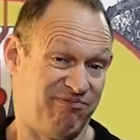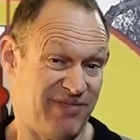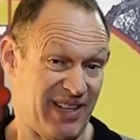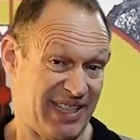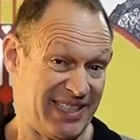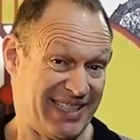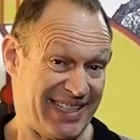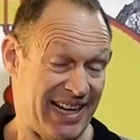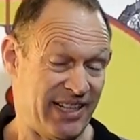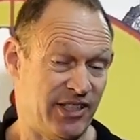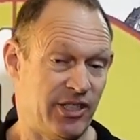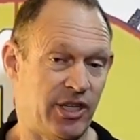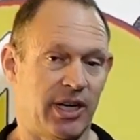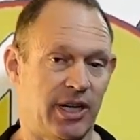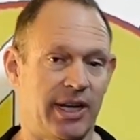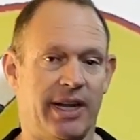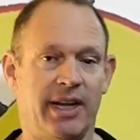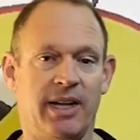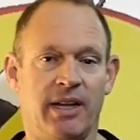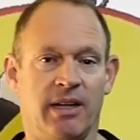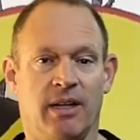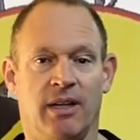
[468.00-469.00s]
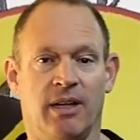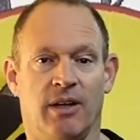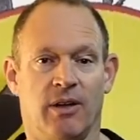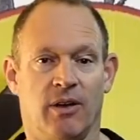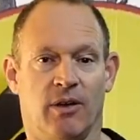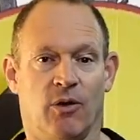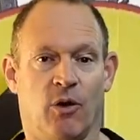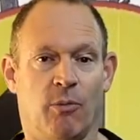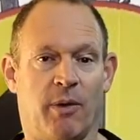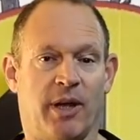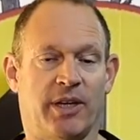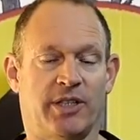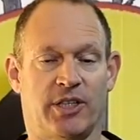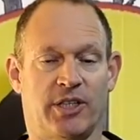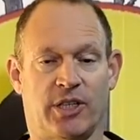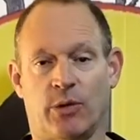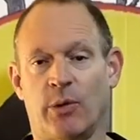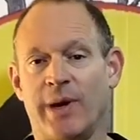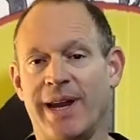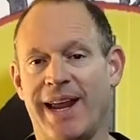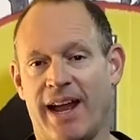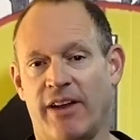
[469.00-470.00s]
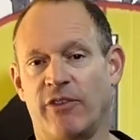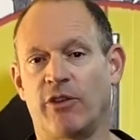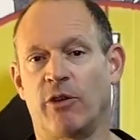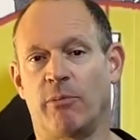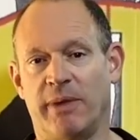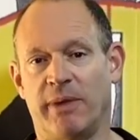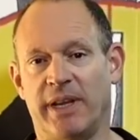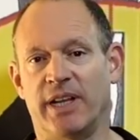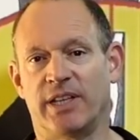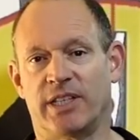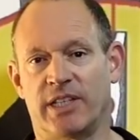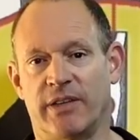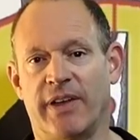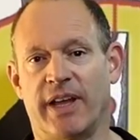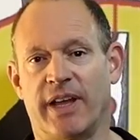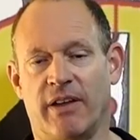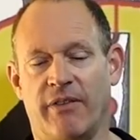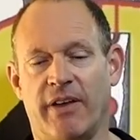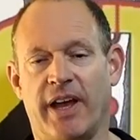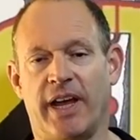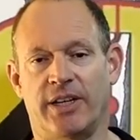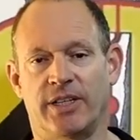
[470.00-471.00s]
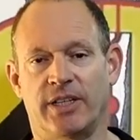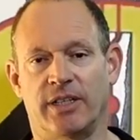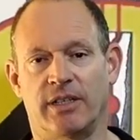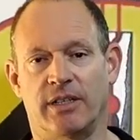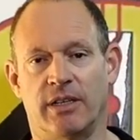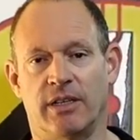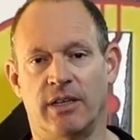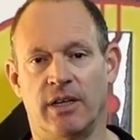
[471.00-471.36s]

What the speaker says: essentially almost 300 minutes of elevation.